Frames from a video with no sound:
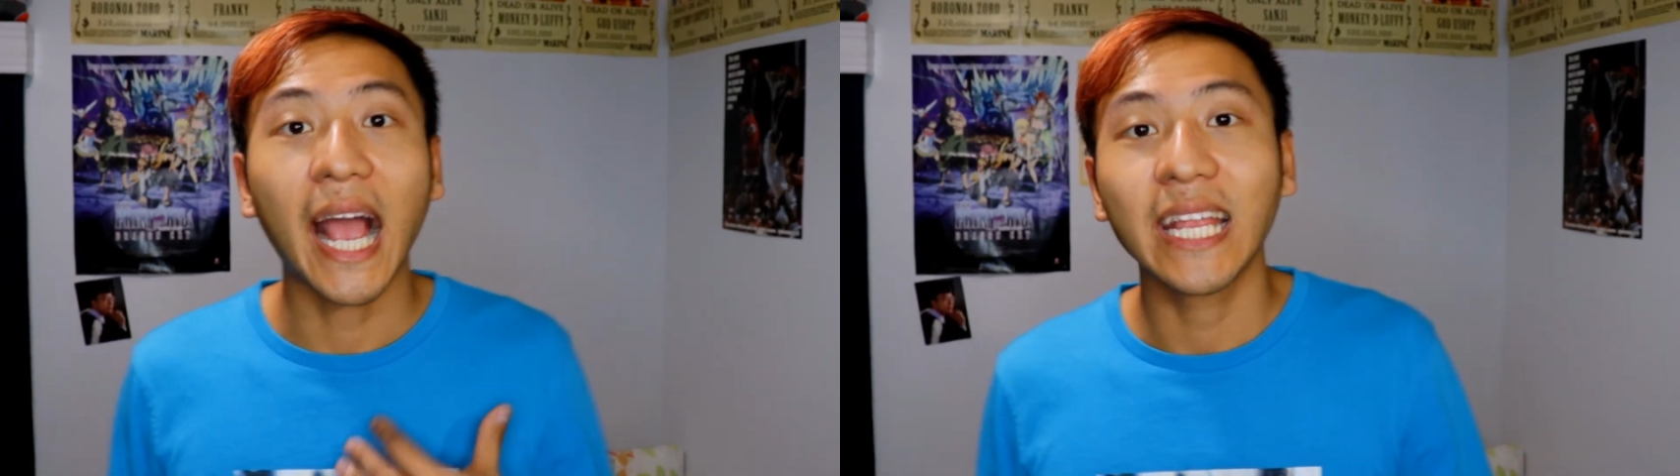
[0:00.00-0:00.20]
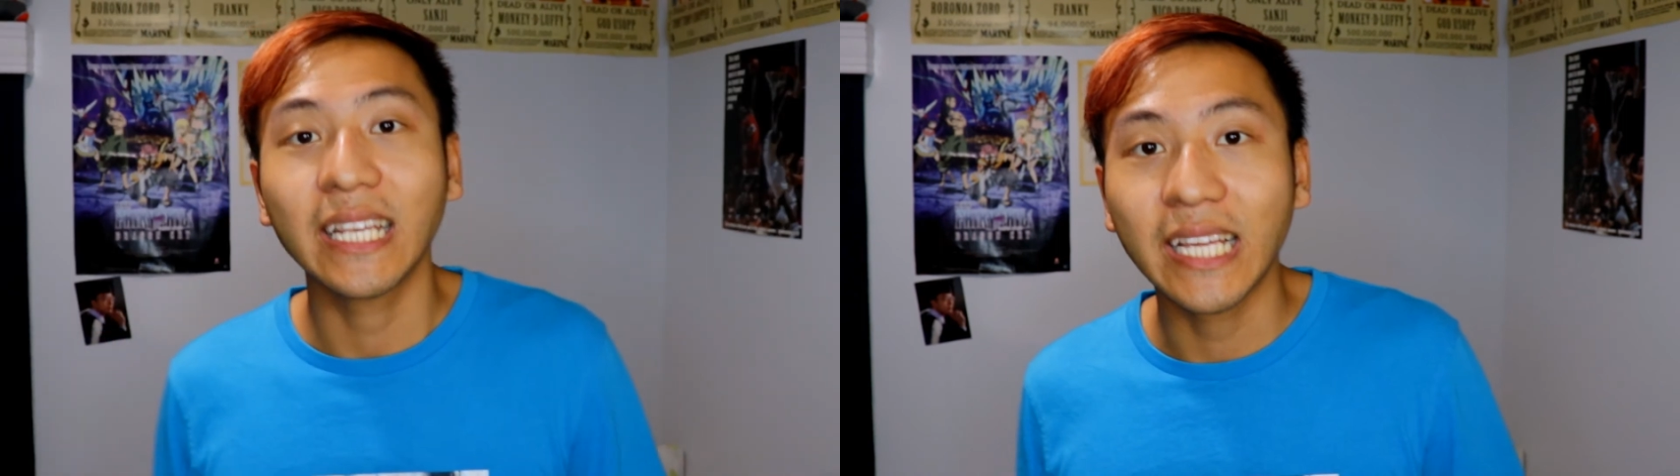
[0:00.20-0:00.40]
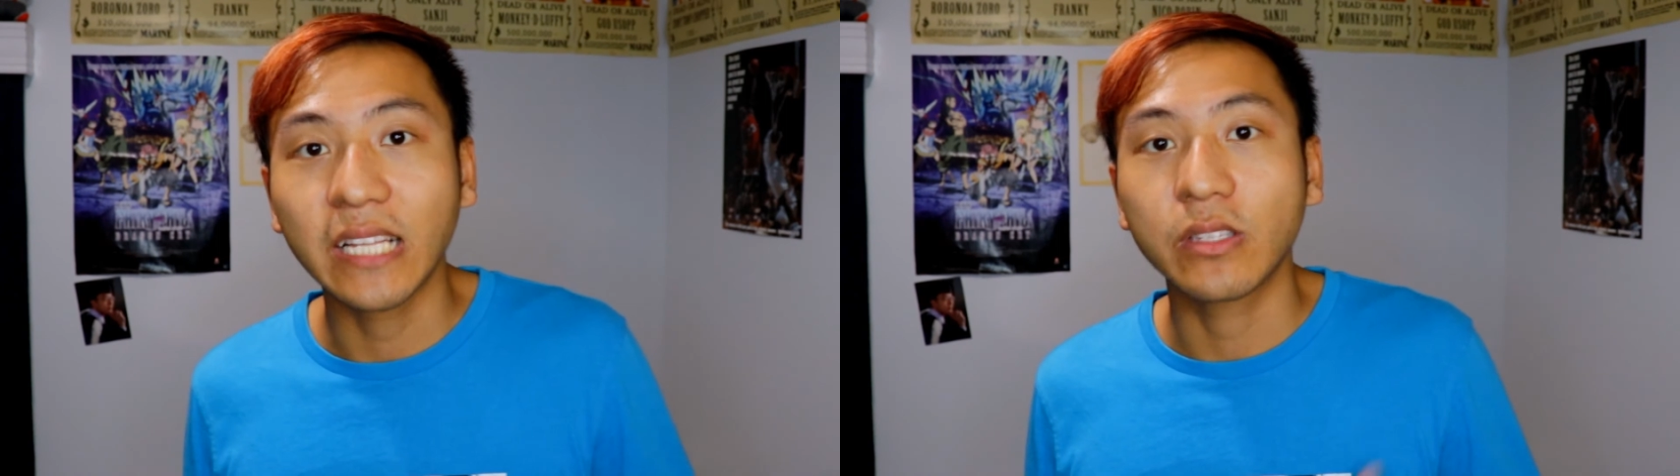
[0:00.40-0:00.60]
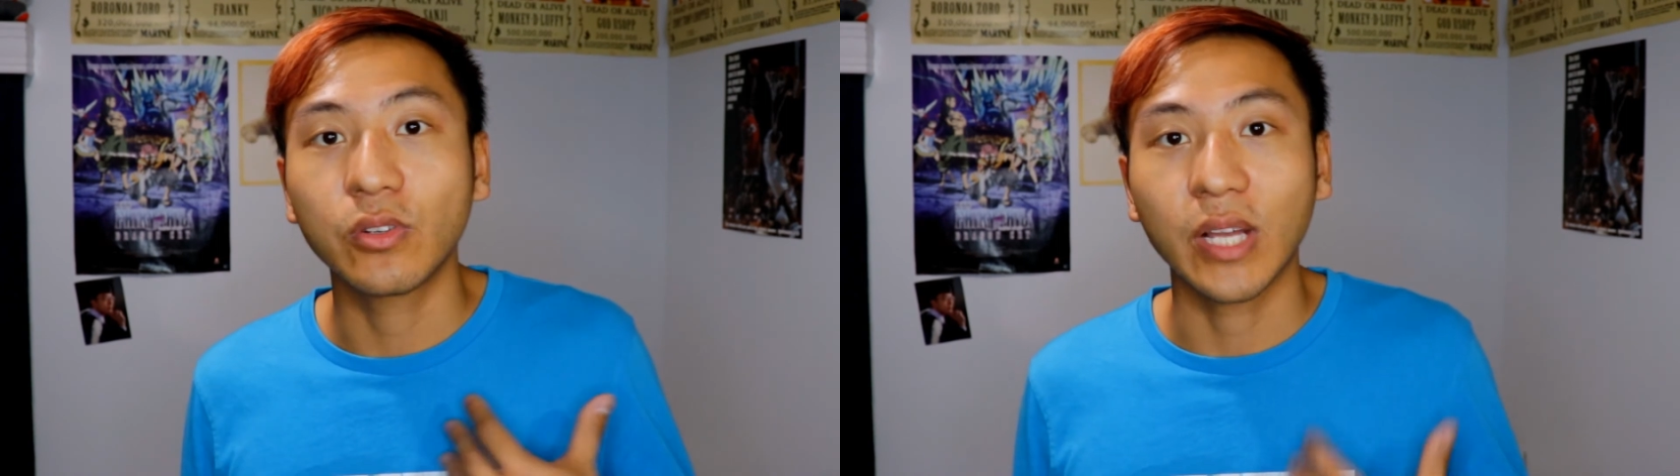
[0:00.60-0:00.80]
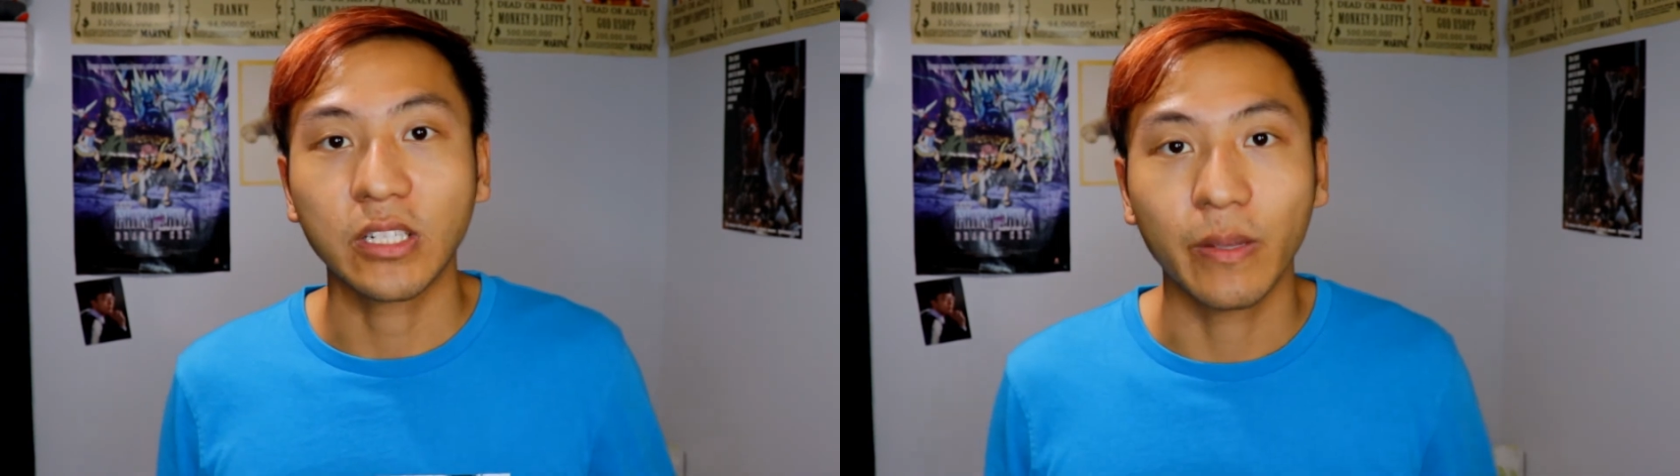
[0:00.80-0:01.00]
I need
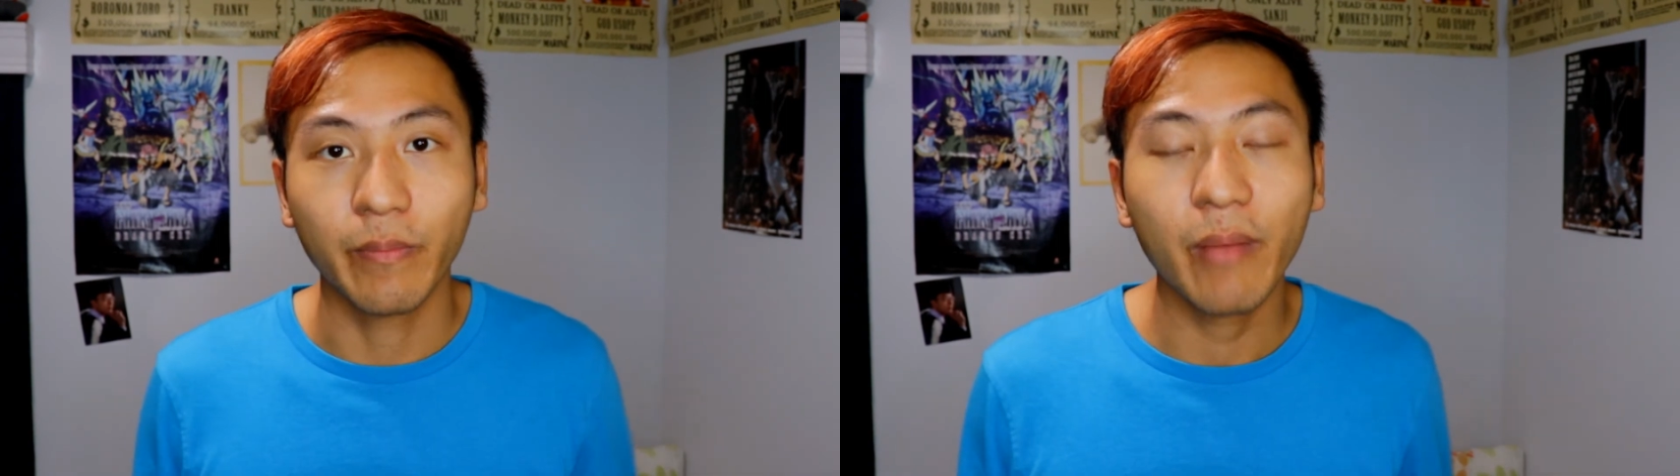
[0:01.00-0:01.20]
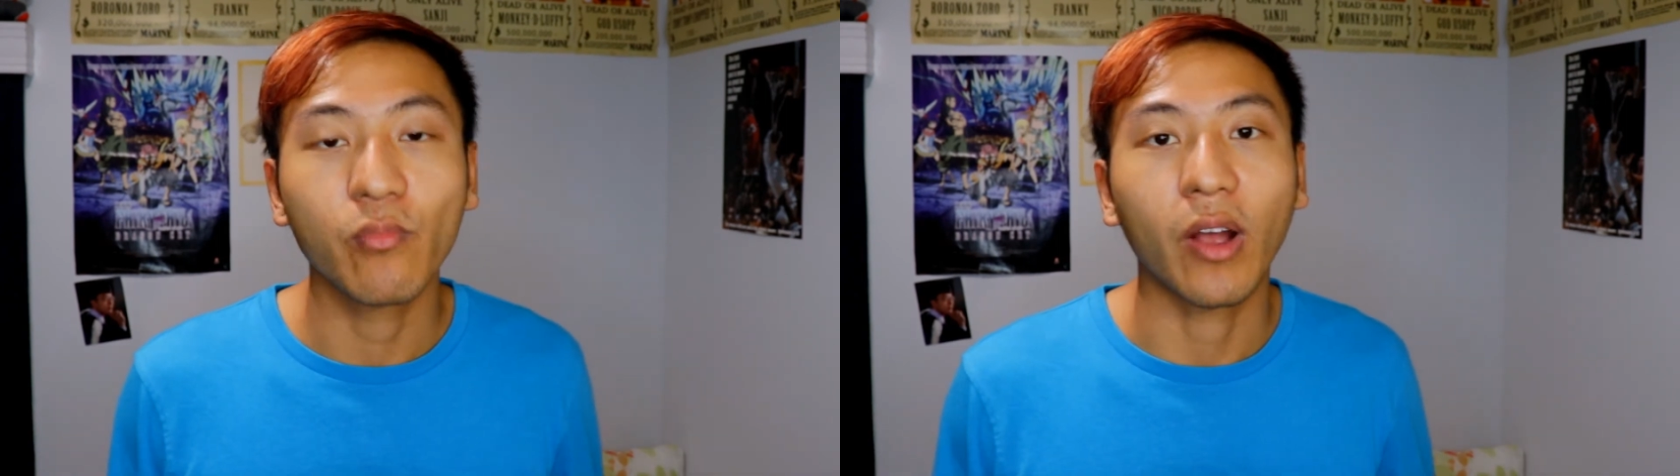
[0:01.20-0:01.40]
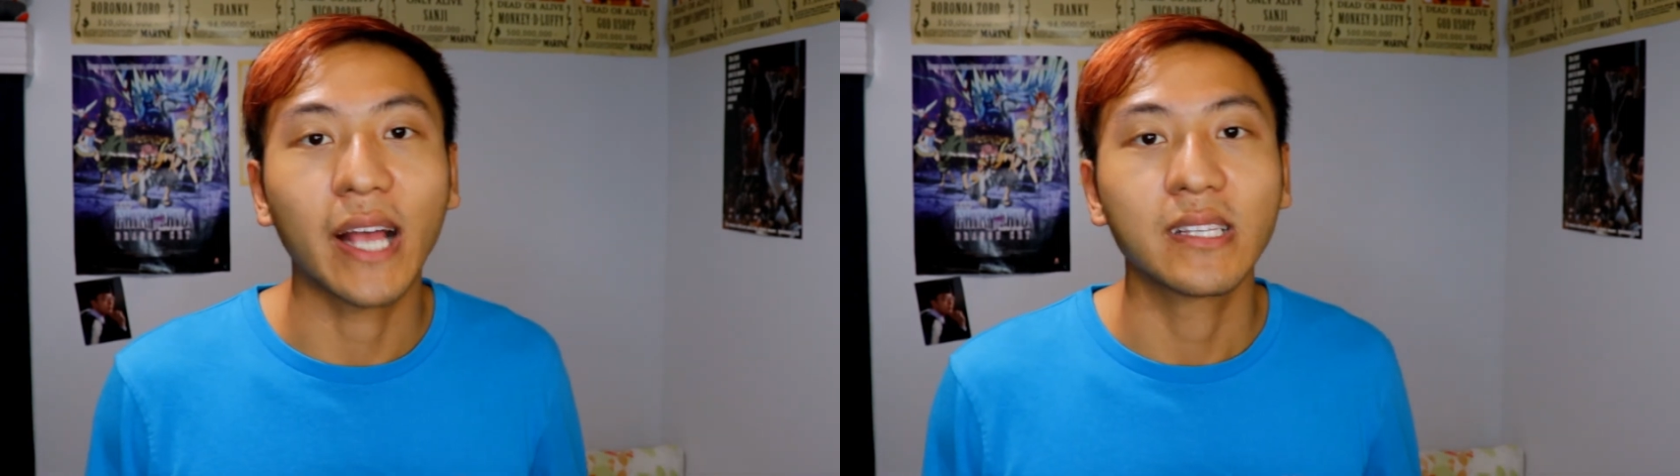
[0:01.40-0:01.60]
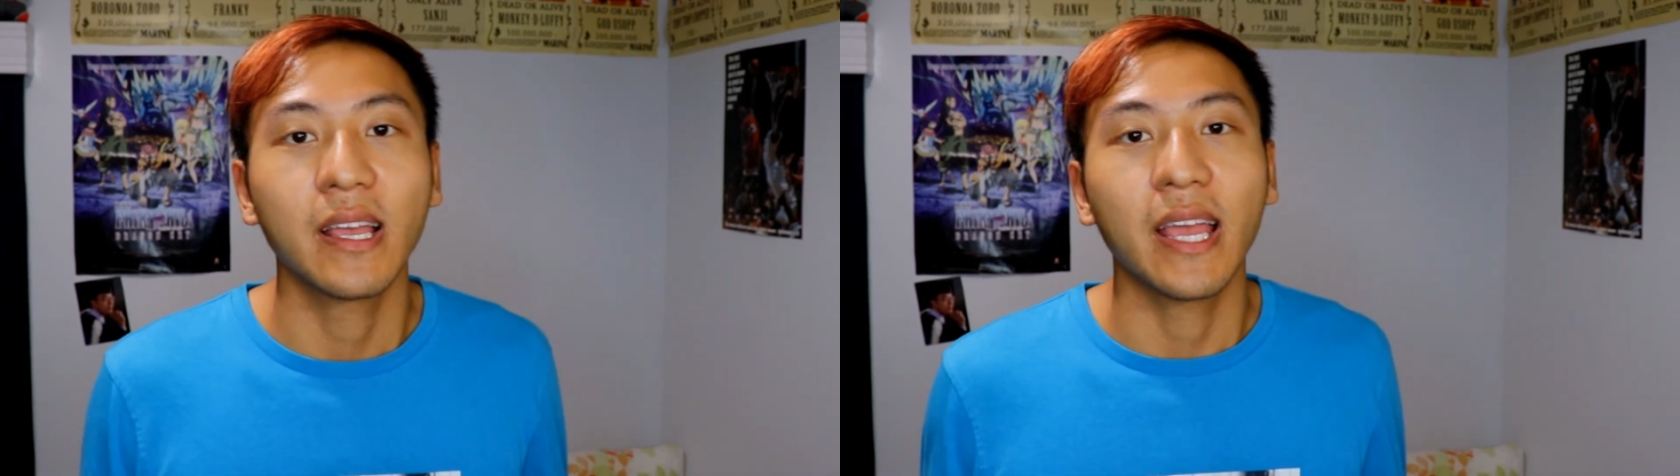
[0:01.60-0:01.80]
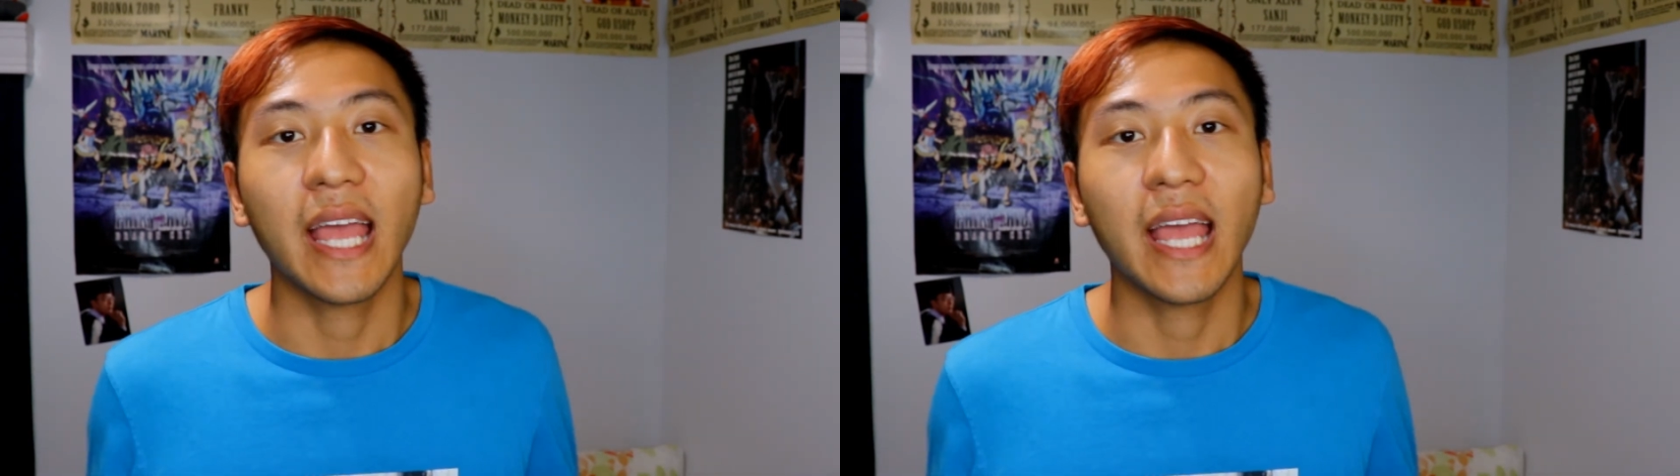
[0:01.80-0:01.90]
to actually memorize